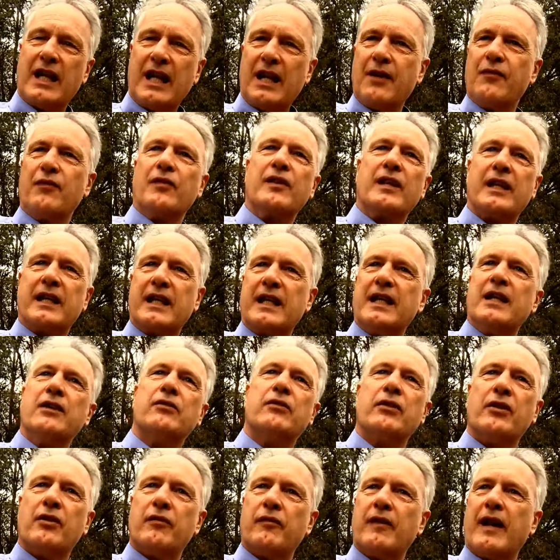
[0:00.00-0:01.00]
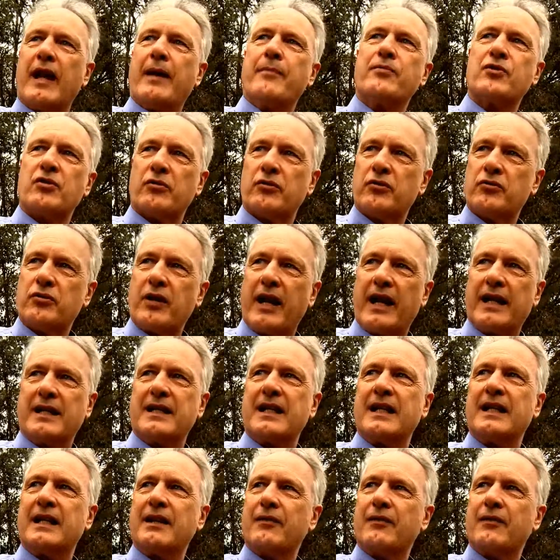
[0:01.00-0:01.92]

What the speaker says: if the gear and the flaps are retracted,